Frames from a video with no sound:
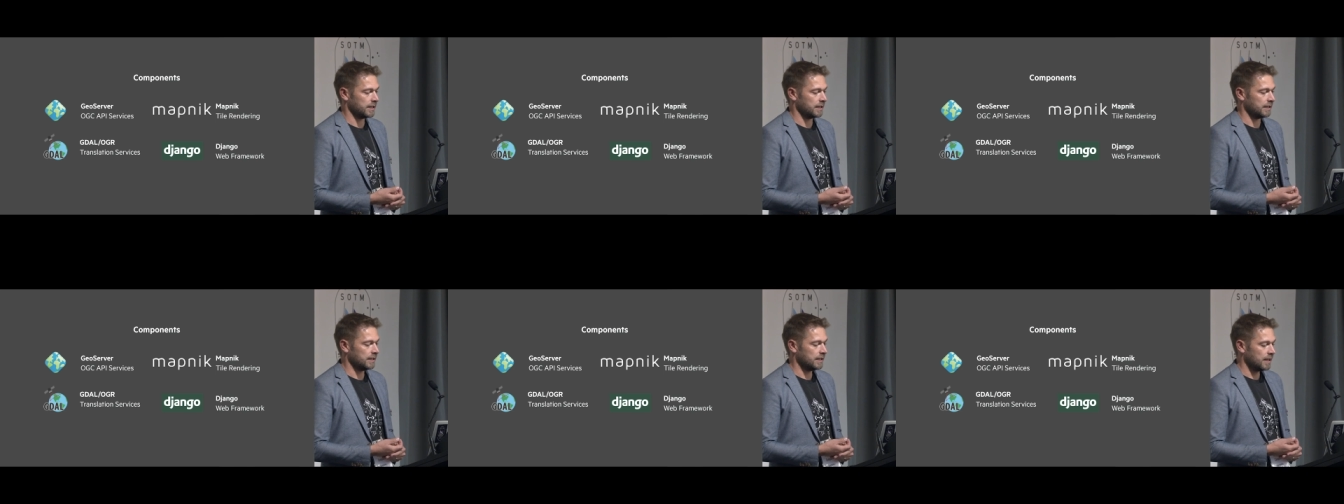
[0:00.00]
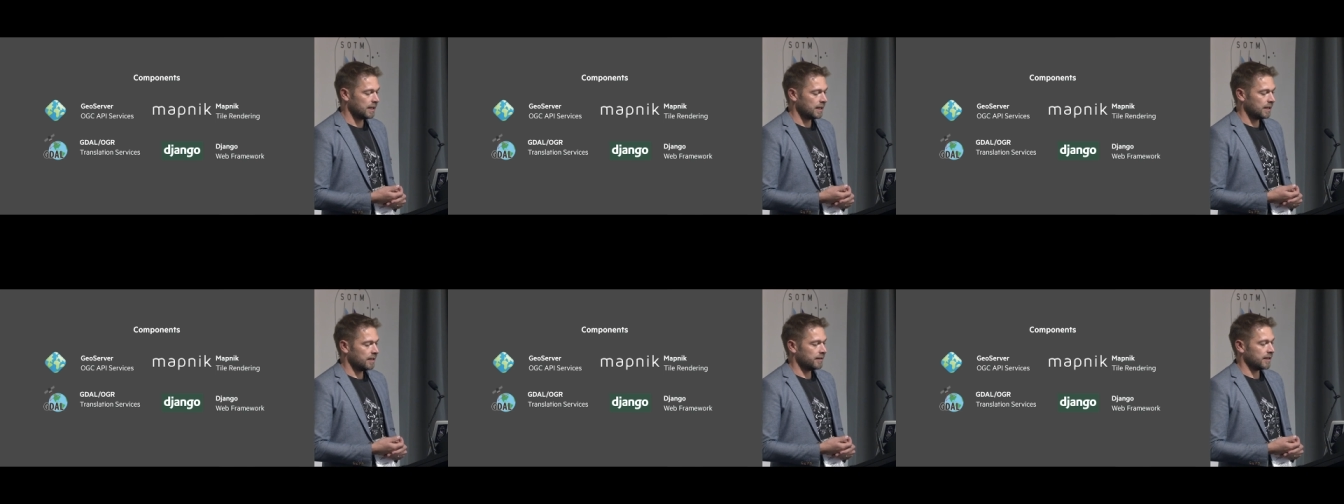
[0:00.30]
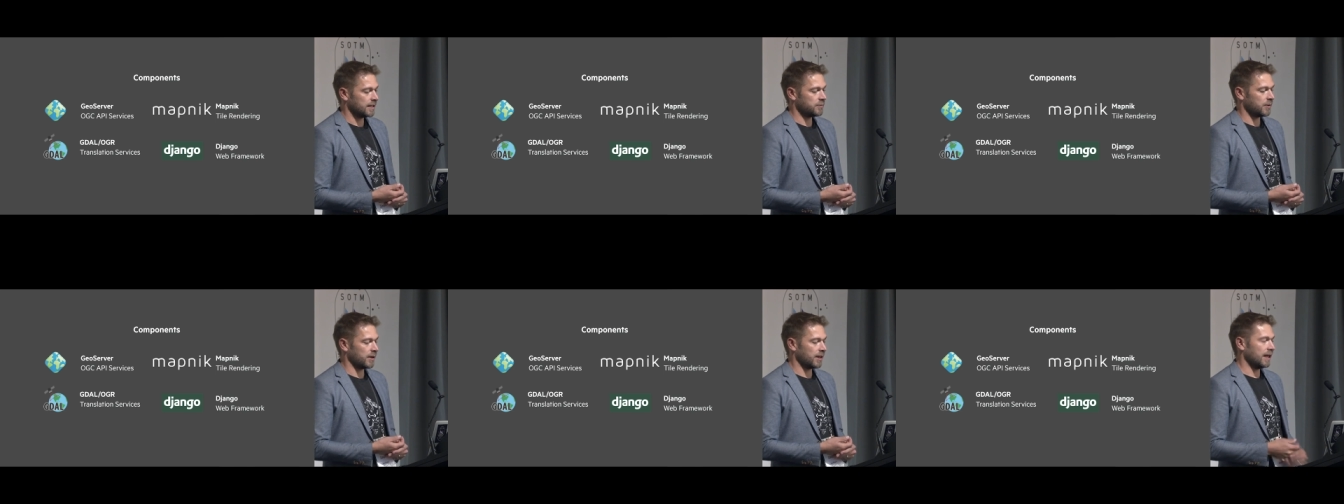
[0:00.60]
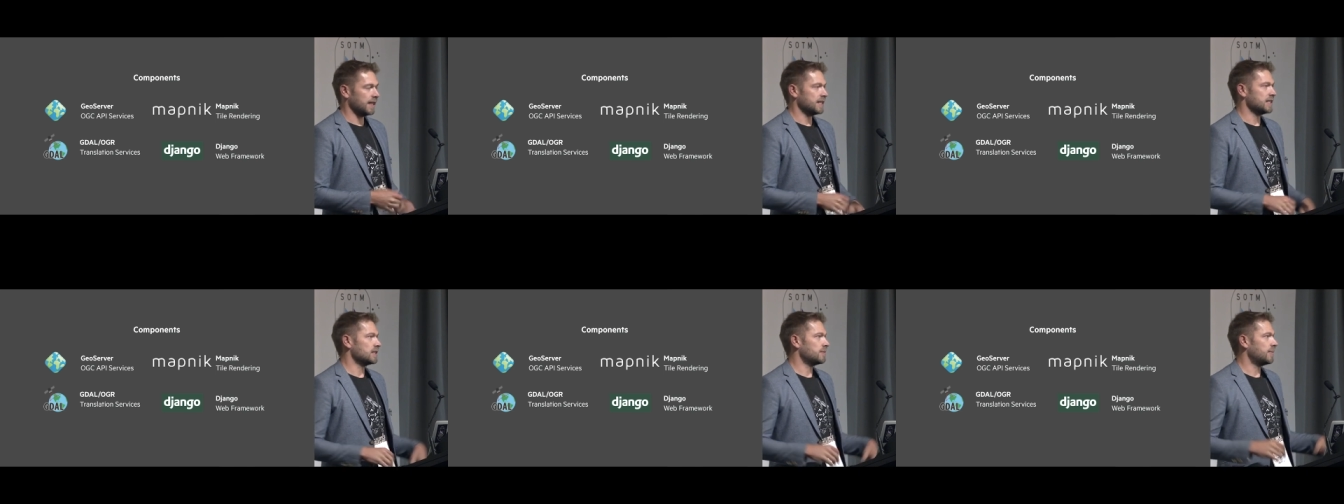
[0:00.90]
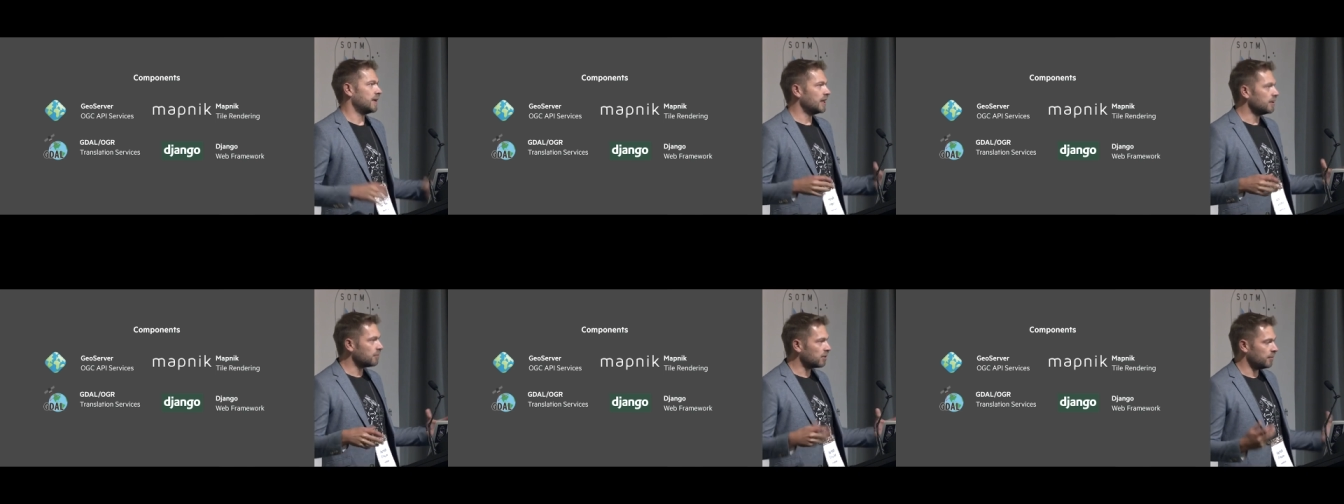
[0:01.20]
And that's one of the lessons
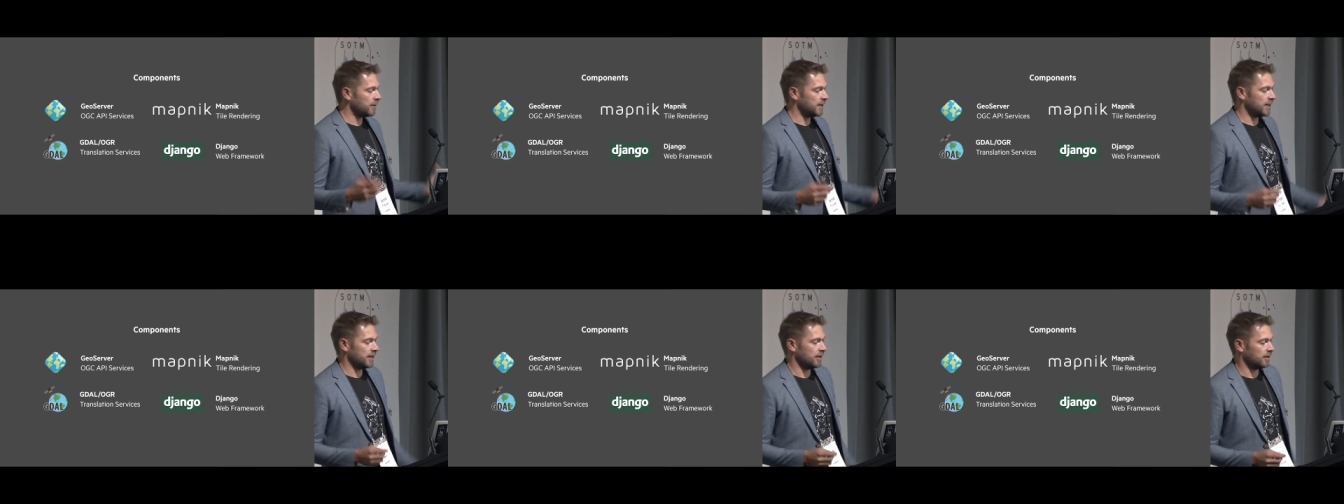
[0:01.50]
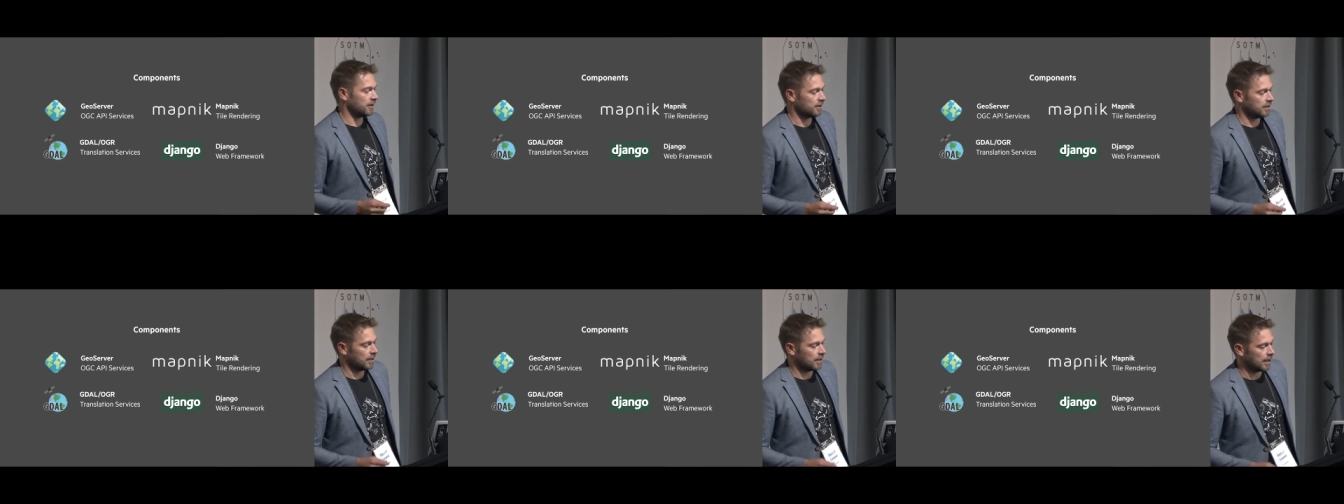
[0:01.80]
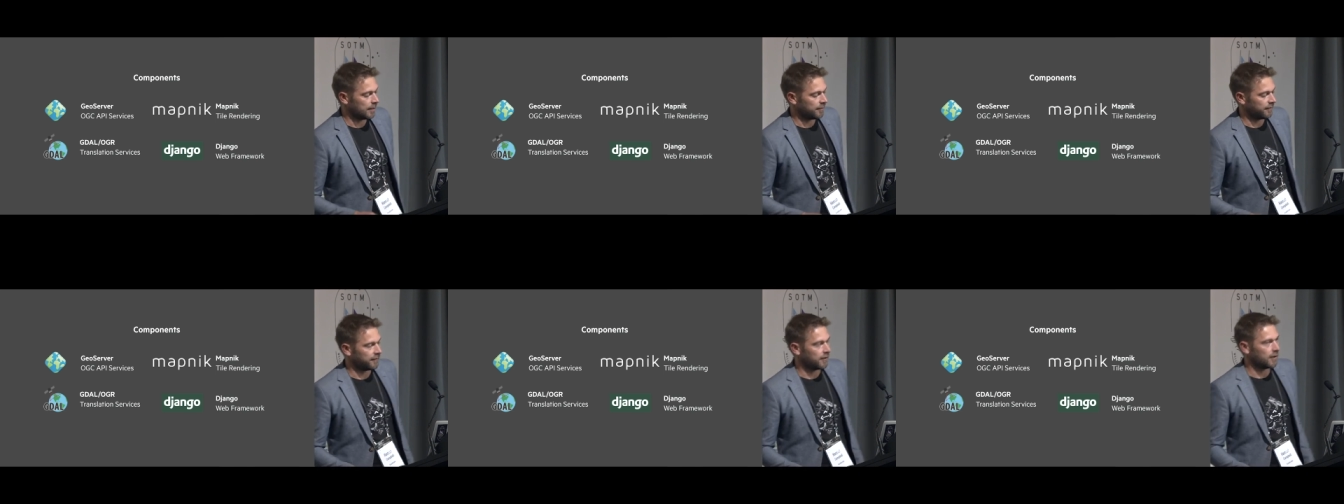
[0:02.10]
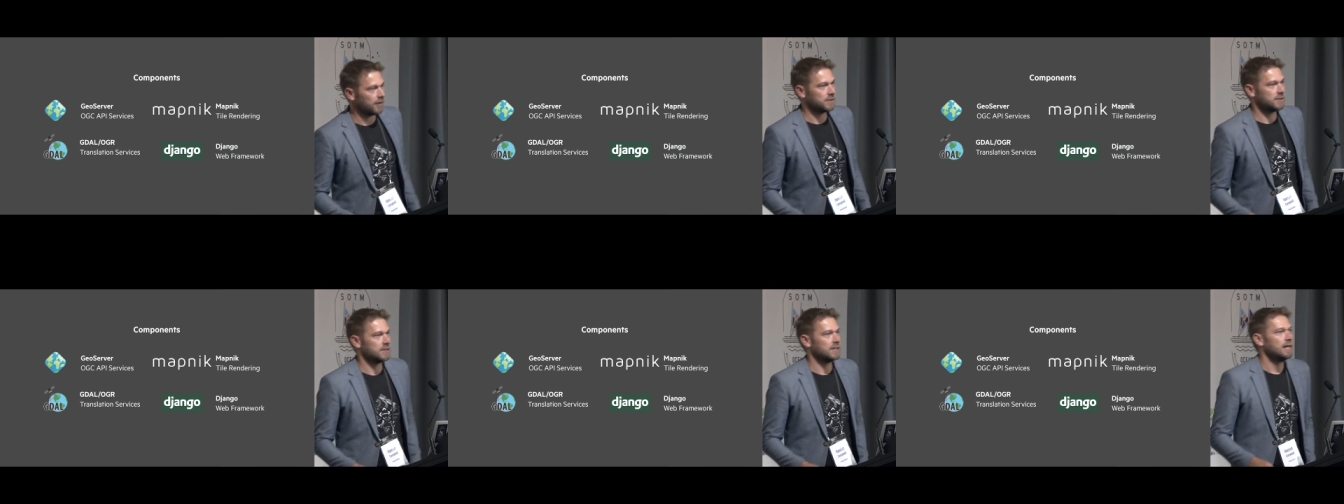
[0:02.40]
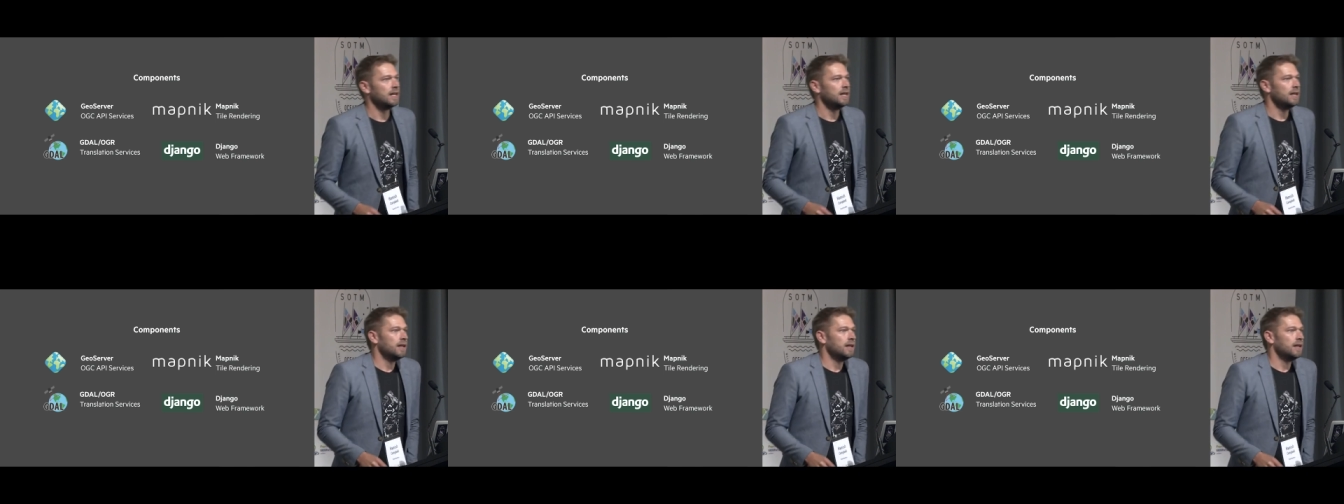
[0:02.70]
about implementing on um, FOSS.